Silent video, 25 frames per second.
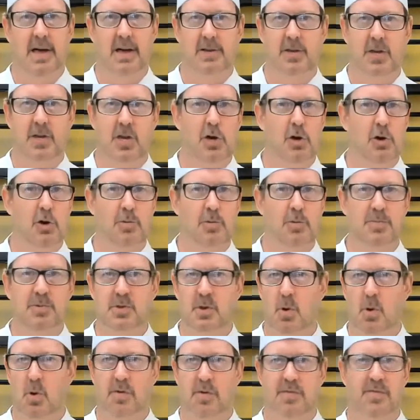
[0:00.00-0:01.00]
cubes,
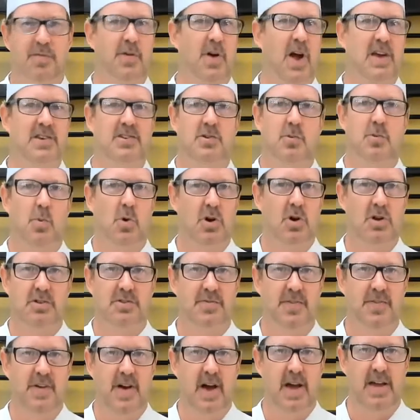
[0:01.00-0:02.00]
or fresh works fine.